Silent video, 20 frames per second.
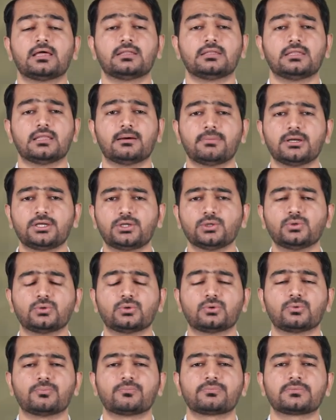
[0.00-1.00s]
Number
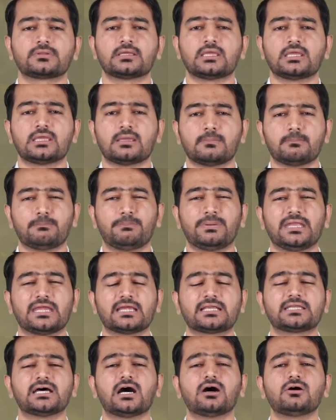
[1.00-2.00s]
2,
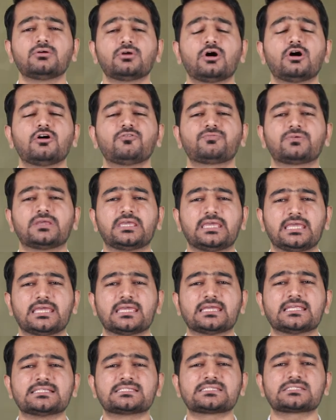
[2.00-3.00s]
breakdown of
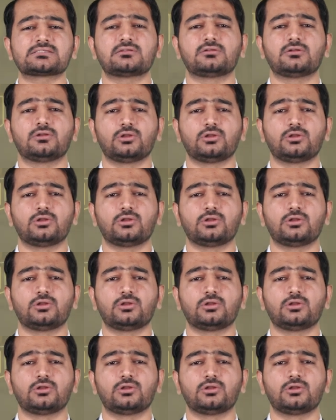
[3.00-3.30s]
gains,